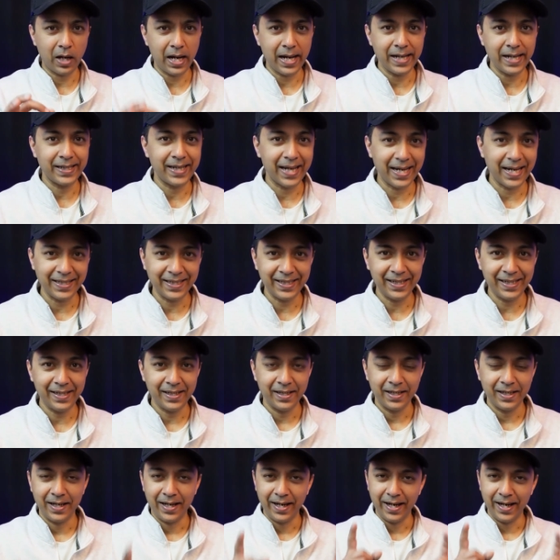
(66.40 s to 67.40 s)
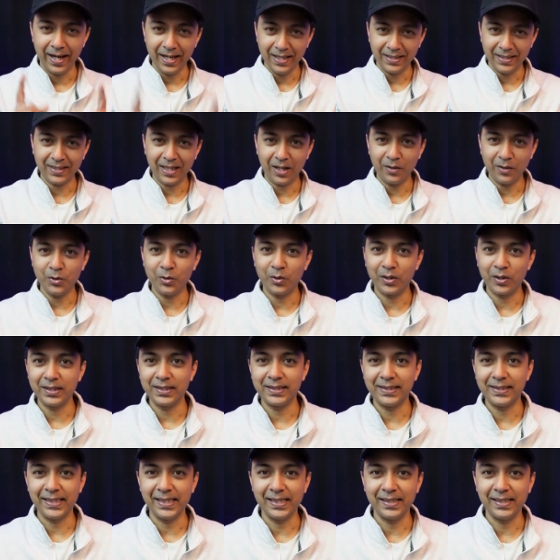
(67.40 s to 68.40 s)
eye candy? Here's how you can
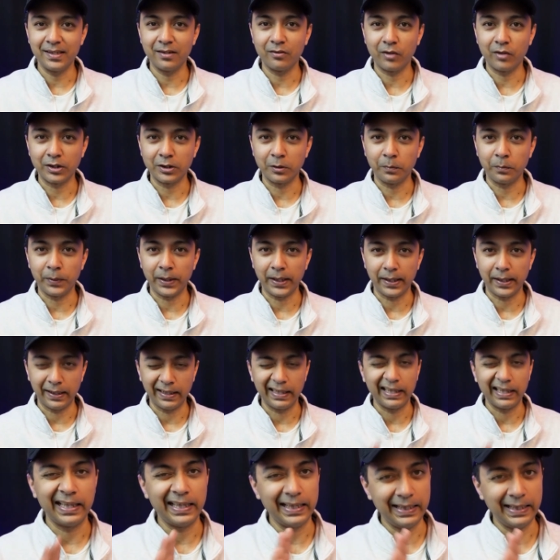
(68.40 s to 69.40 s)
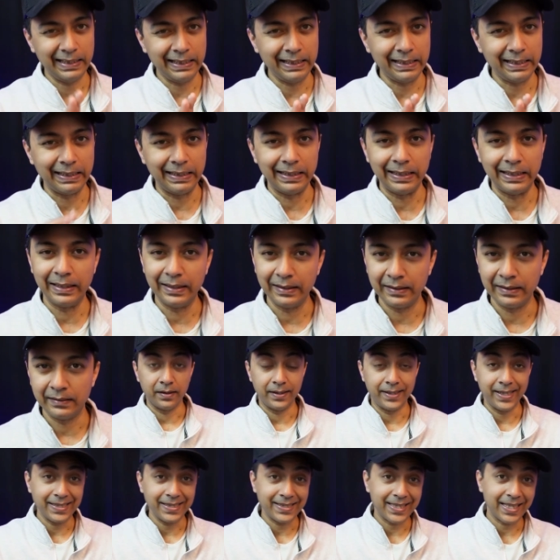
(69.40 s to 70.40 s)
steal the recipe legally. This